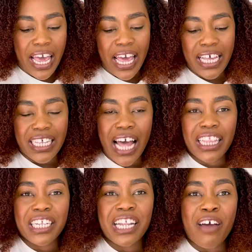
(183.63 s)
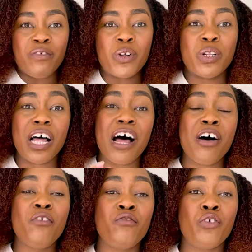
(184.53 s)
is at the level
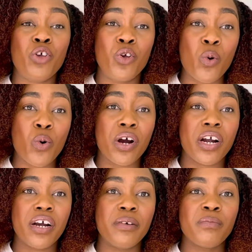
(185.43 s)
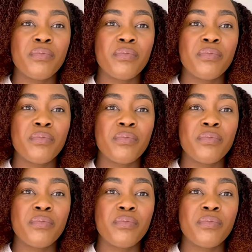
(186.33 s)
of your